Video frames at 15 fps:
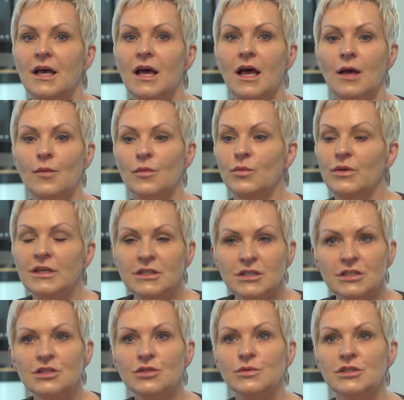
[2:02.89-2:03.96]
and we can
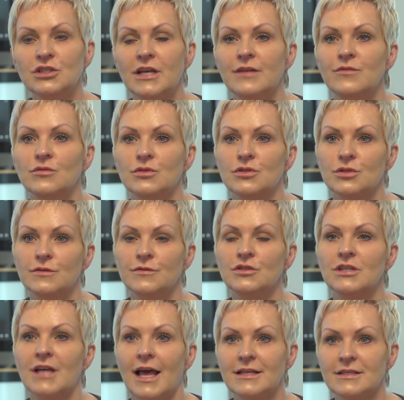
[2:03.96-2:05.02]
just do a general sort of
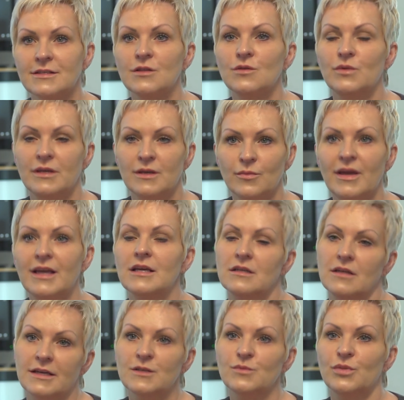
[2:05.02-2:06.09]
chat so that we can make a
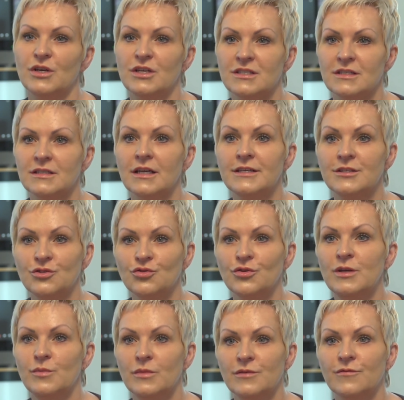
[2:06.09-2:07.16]
nice personalised
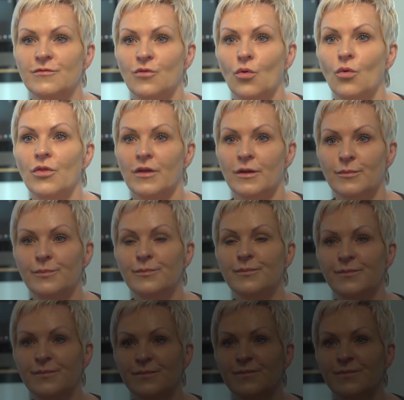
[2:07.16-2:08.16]
treatment for them.